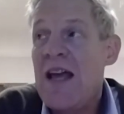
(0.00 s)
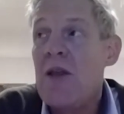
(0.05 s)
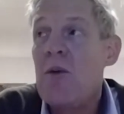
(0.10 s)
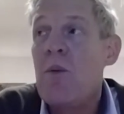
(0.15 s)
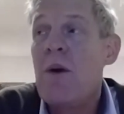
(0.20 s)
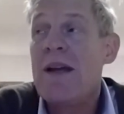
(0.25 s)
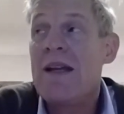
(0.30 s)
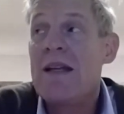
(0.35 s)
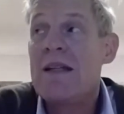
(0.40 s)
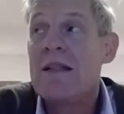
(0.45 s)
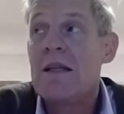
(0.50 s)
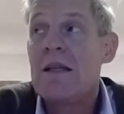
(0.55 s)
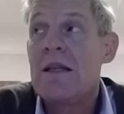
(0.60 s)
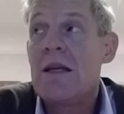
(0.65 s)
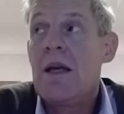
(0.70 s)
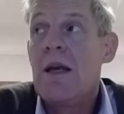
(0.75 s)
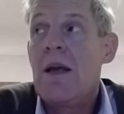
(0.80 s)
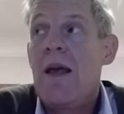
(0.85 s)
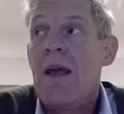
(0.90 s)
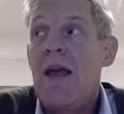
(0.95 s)
The other one
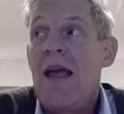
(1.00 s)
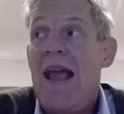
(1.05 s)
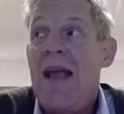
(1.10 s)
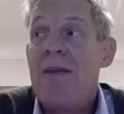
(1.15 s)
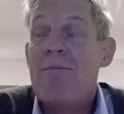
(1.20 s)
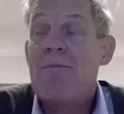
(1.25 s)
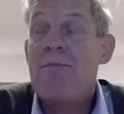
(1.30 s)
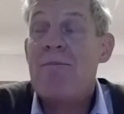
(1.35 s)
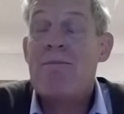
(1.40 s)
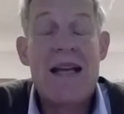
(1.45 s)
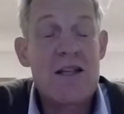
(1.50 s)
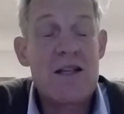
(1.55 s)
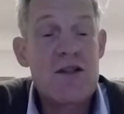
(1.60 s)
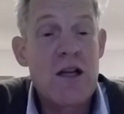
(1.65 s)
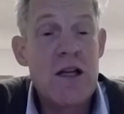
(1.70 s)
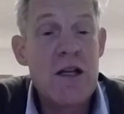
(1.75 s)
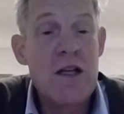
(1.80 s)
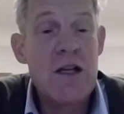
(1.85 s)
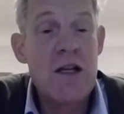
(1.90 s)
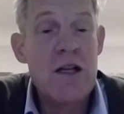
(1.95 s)
is it
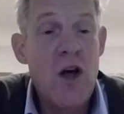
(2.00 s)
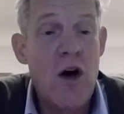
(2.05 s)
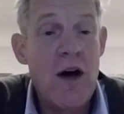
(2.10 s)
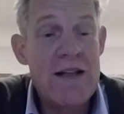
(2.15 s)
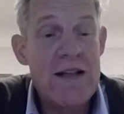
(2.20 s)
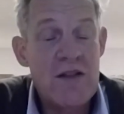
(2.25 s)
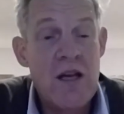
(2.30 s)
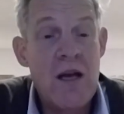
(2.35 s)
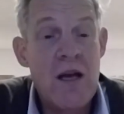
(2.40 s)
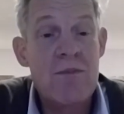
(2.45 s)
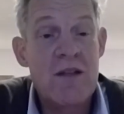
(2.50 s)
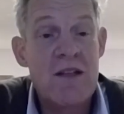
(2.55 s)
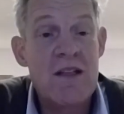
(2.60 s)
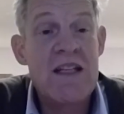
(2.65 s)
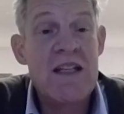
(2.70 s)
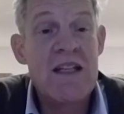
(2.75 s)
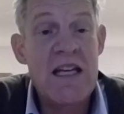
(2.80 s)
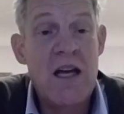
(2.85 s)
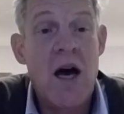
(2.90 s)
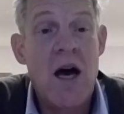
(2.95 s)
matters a lot in
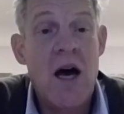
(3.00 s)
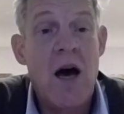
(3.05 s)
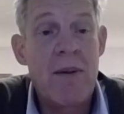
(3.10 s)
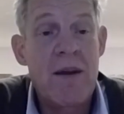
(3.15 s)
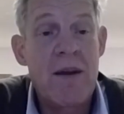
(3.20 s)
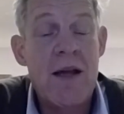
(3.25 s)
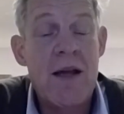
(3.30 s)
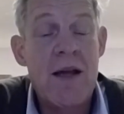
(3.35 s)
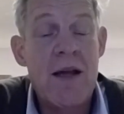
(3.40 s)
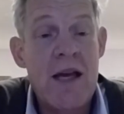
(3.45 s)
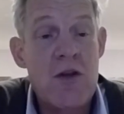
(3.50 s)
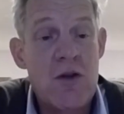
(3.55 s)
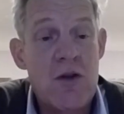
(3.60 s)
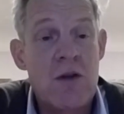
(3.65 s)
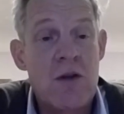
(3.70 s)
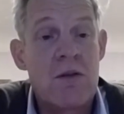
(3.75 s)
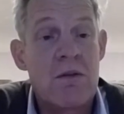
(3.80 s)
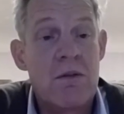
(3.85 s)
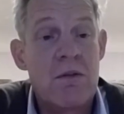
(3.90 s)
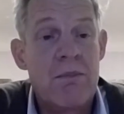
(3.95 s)
terms of the
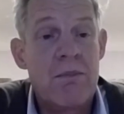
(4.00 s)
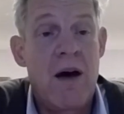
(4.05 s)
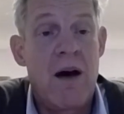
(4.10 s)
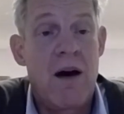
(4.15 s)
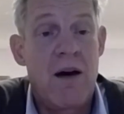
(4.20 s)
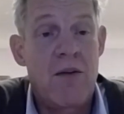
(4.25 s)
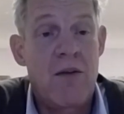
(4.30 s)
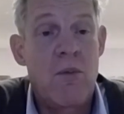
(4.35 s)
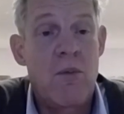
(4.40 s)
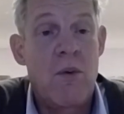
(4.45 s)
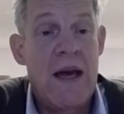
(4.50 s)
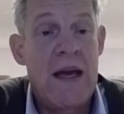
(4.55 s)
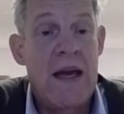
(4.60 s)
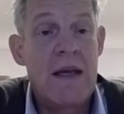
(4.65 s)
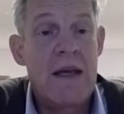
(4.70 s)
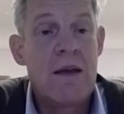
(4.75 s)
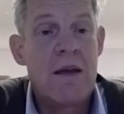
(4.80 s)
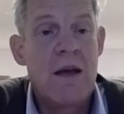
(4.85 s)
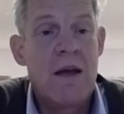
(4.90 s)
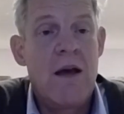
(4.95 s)
decarbonisation
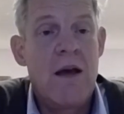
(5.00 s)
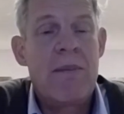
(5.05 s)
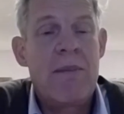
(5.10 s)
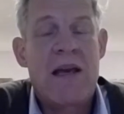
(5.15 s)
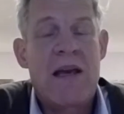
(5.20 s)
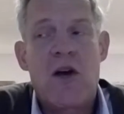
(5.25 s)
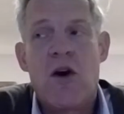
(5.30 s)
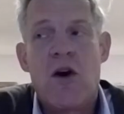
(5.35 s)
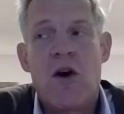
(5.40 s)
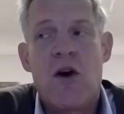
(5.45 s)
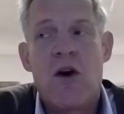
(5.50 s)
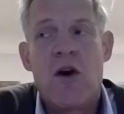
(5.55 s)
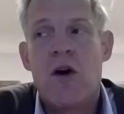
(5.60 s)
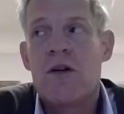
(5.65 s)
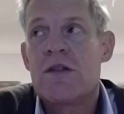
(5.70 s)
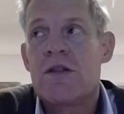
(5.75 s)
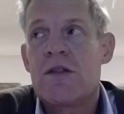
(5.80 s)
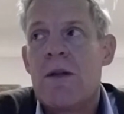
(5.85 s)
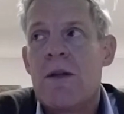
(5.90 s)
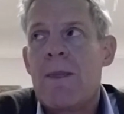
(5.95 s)
pathway,
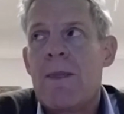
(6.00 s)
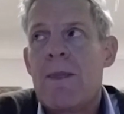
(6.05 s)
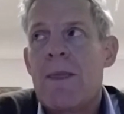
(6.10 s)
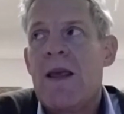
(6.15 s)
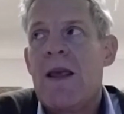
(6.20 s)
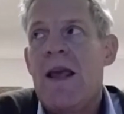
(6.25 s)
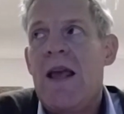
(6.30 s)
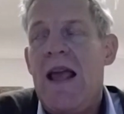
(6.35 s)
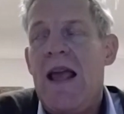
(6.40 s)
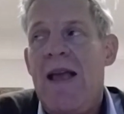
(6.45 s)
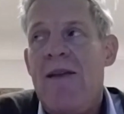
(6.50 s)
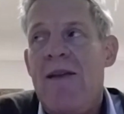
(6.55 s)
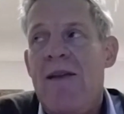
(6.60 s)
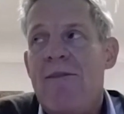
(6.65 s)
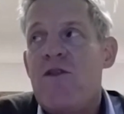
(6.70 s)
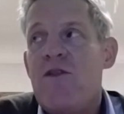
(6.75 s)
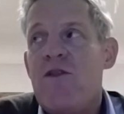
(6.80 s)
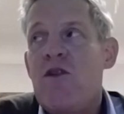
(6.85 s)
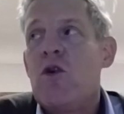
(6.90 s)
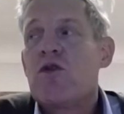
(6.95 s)
because
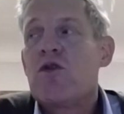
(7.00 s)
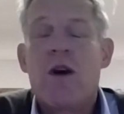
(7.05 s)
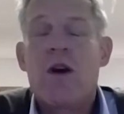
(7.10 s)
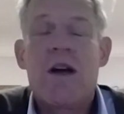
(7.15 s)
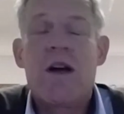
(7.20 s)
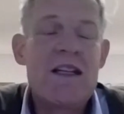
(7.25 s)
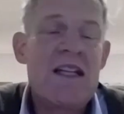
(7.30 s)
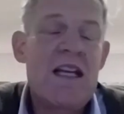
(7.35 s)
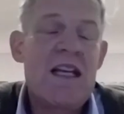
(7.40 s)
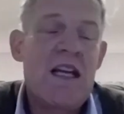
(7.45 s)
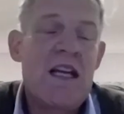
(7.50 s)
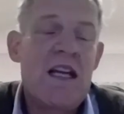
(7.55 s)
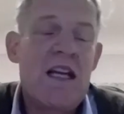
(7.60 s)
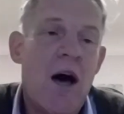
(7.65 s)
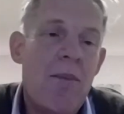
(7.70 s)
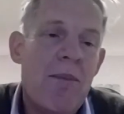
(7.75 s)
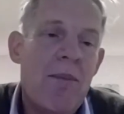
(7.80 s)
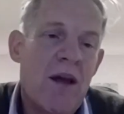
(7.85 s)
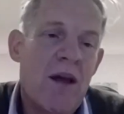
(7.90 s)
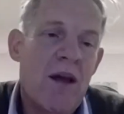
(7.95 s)
if you're trying to
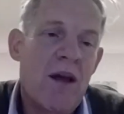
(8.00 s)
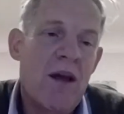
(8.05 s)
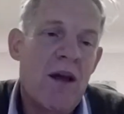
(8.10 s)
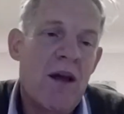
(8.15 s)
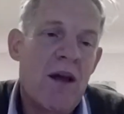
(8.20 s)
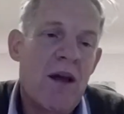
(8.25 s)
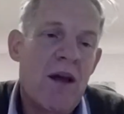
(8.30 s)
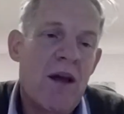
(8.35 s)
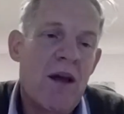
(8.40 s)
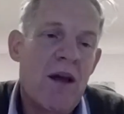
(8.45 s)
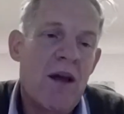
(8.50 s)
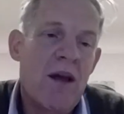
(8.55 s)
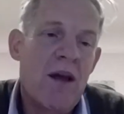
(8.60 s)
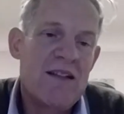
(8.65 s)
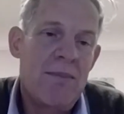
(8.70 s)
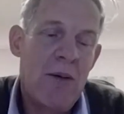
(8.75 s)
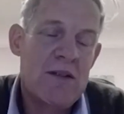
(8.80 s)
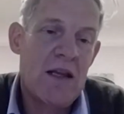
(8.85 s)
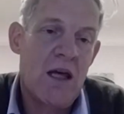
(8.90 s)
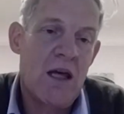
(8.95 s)
decarbonise
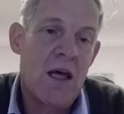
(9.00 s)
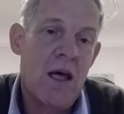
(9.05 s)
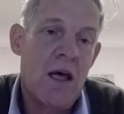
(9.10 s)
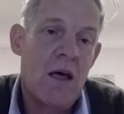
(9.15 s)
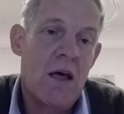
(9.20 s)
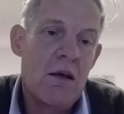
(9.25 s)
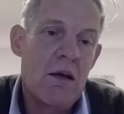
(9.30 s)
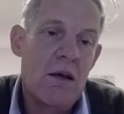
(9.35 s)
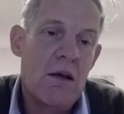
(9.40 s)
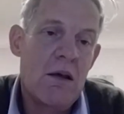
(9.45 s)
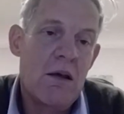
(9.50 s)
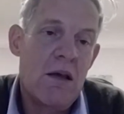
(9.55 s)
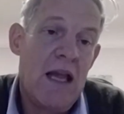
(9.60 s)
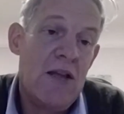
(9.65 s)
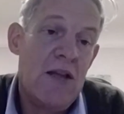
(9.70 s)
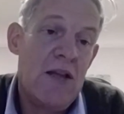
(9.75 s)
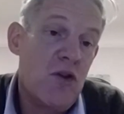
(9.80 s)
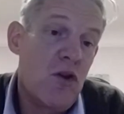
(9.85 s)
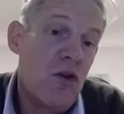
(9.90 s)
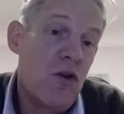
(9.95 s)
the power
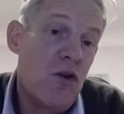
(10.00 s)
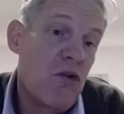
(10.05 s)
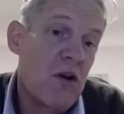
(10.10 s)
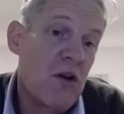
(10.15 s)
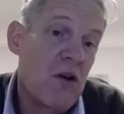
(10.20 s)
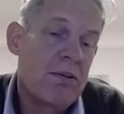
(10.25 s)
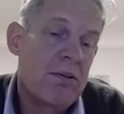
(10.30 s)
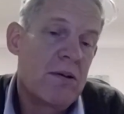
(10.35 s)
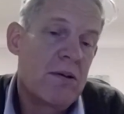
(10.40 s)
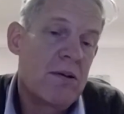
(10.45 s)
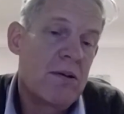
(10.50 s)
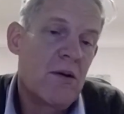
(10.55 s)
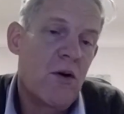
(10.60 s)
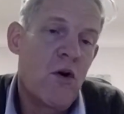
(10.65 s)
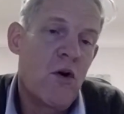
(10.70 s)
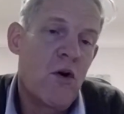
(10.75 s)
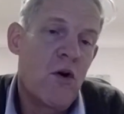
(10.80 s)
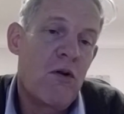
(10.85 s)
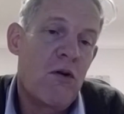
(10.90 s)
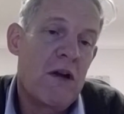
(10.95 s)
sector in
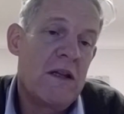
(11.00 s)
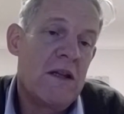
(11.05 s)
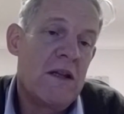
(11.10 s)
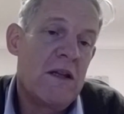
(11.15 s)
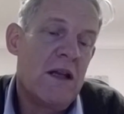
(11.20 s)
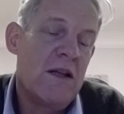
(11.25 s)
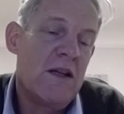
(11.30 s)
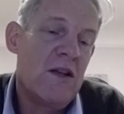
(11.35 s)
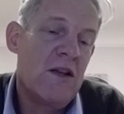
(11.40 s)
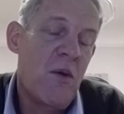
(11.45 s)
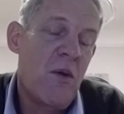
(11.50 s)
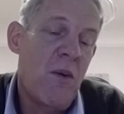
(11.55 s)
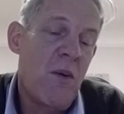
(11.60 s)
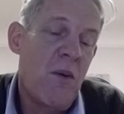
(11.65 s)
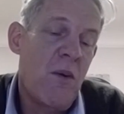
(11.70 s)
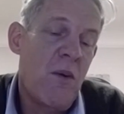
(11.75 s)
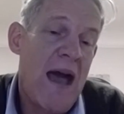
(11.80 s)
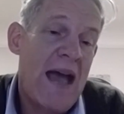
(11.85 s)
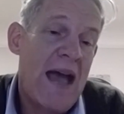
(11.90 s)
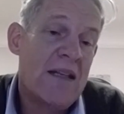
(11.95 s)
Europe or in
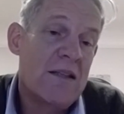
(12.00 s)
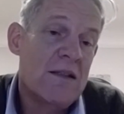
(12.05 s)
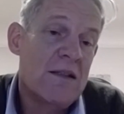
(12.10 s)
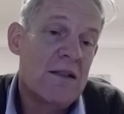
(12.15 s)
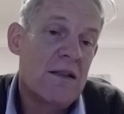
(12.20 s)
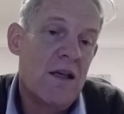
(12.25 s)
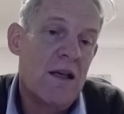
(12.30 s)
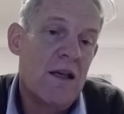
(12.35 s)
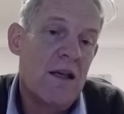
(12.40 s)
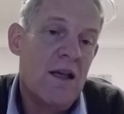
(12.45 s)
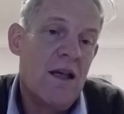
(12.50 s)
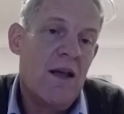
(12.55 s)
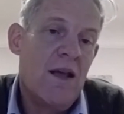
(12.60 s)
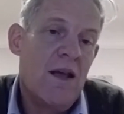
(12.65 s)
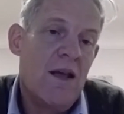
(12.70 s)
the US,